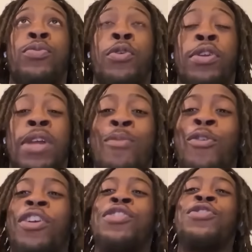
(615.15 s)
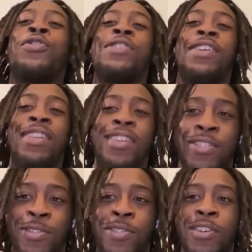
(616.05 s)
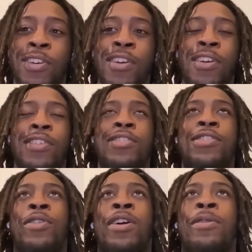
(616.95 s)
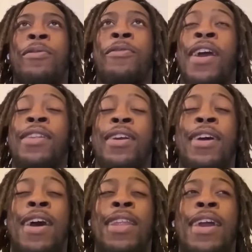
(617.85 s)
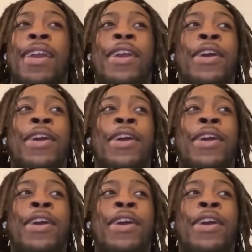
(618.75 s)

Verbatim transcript: would allow him to navigate the challenges posed by Madrimov, who Davis